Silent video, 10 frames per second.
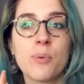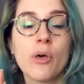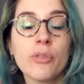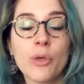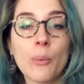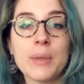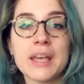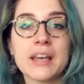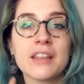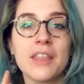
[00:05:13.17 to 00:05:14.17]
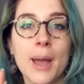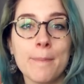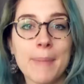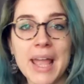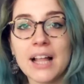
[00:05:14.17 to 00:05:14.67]
performing their
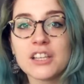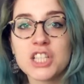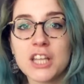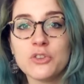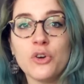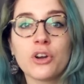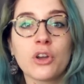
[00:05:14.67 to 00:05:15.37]
male gender